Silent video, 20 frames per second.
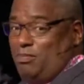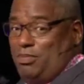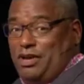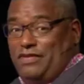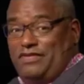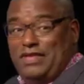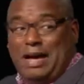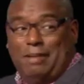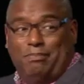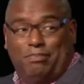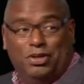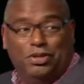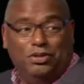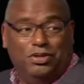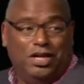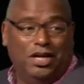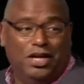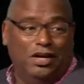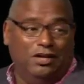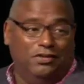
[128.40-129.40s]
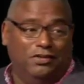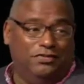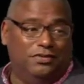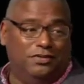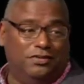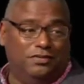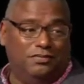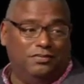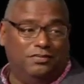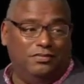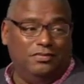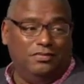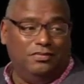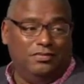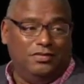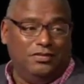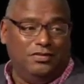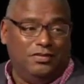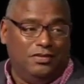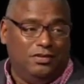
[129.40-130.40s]
of that blue curve.
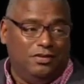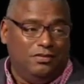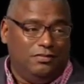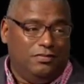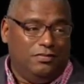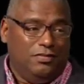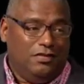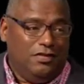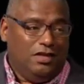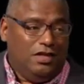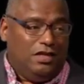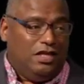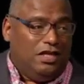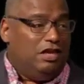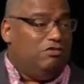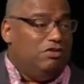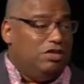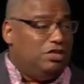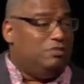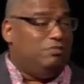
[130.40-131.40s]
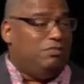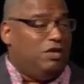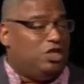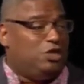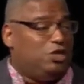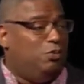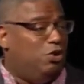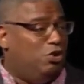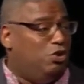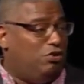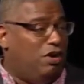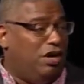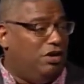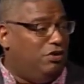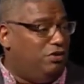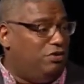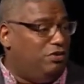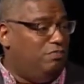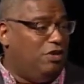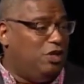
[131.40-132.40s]
There isn't much more
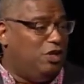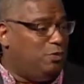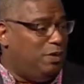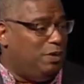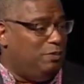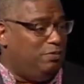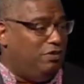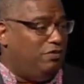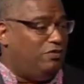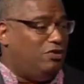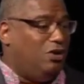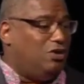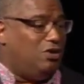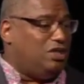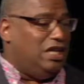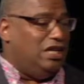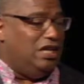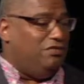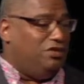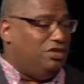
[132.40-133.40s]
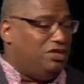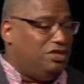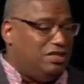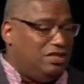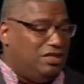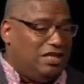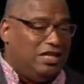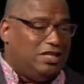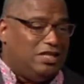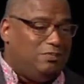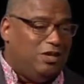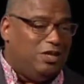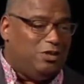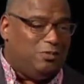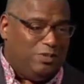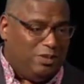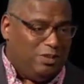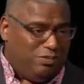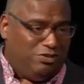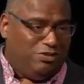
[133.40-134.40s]
growth. Most people have got television sets. Most
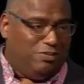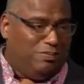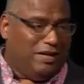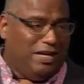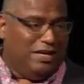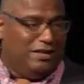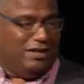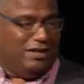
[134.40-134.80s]
people who are paying the